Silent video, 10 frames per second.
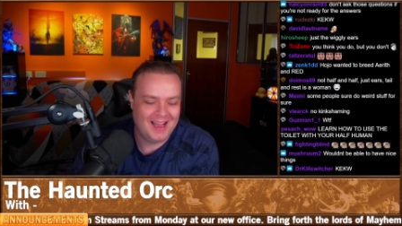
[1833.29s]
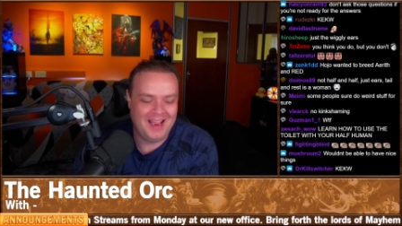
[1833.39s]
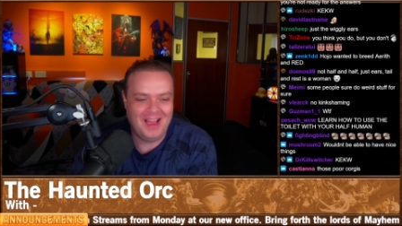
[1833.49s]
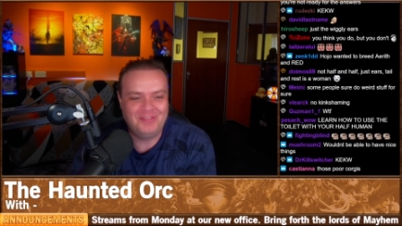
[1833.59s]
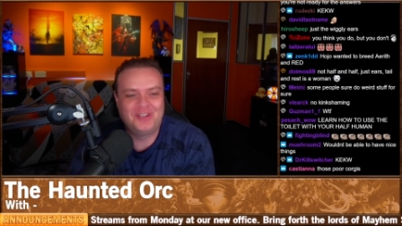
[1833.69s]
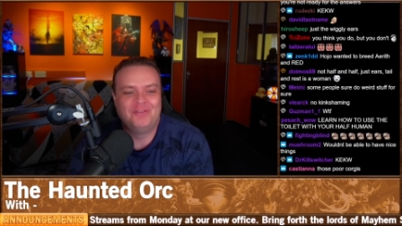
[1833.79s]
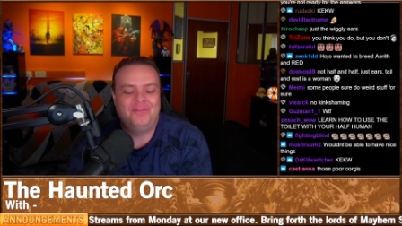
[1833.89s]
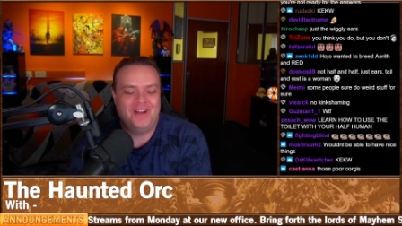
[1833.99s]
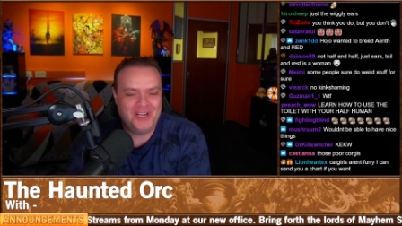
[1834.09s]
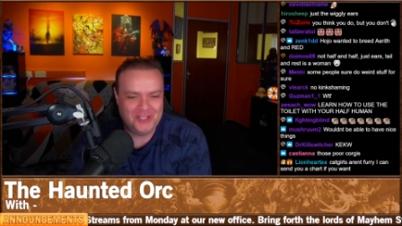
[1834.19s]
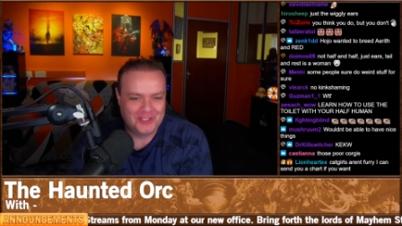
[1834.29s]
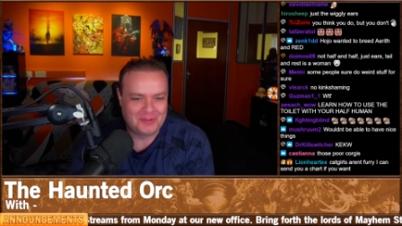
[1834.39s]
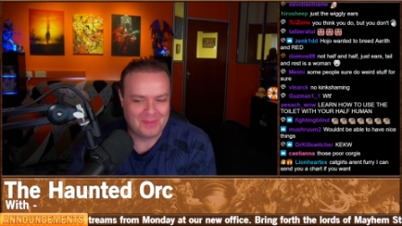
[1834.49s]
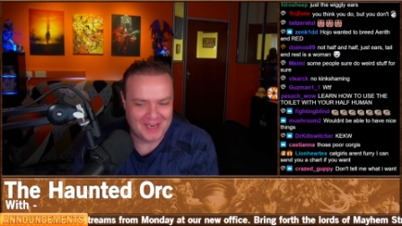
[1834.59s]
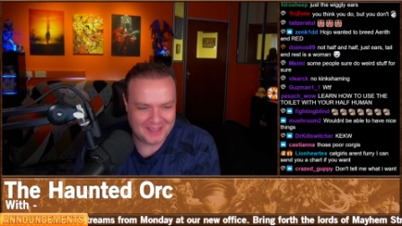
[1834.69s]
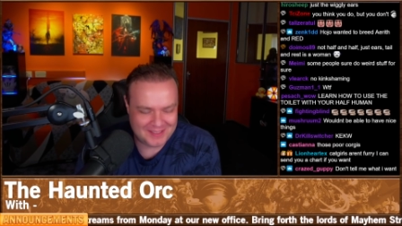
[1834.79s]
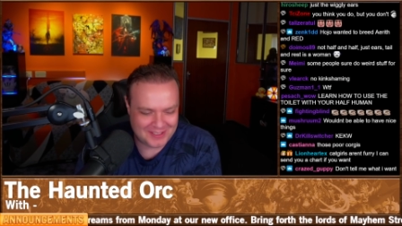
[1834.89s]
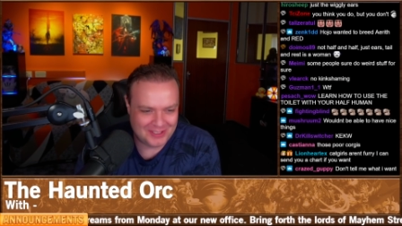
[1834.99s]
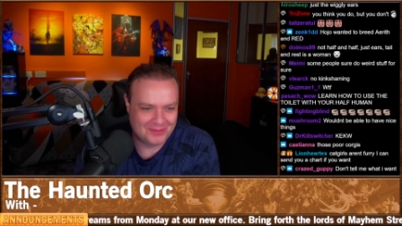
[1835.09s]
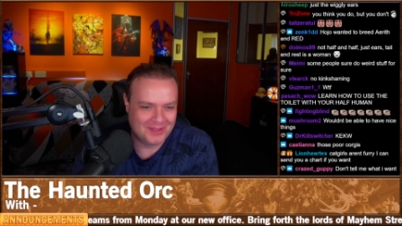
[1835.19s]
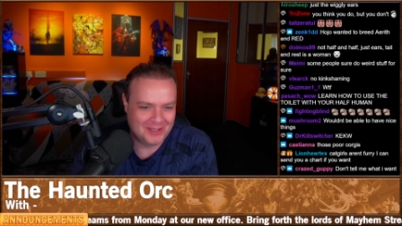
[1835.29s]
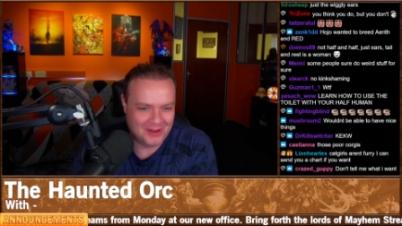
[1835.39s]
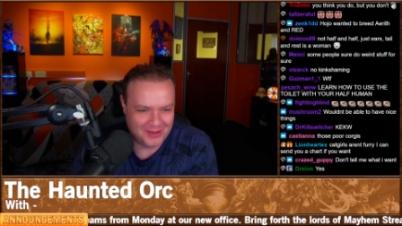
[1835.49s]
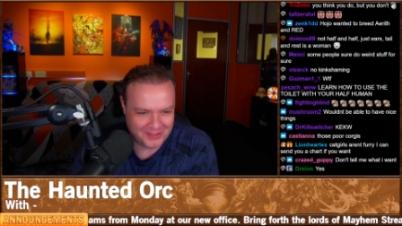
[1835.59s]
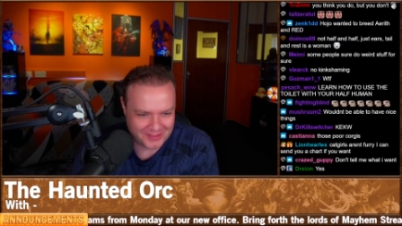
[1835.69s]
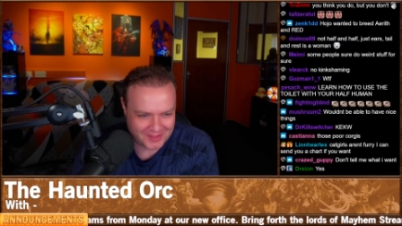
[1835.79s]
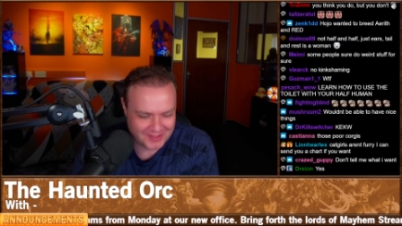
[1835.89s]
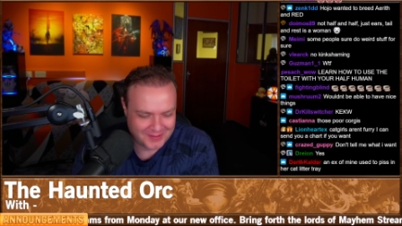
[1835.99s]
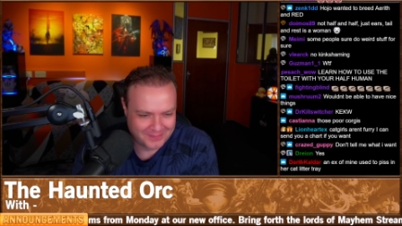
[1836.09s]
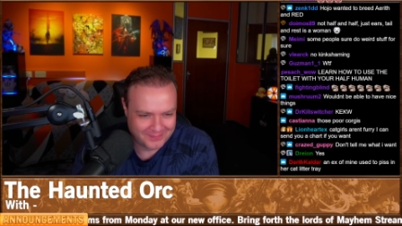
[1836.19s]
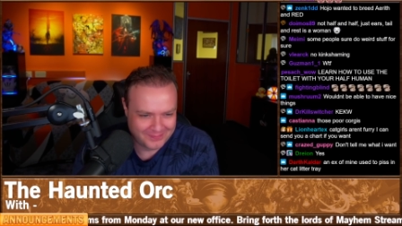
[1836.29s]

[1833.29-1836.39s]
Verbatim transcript: I have a confession to make to you and the audience.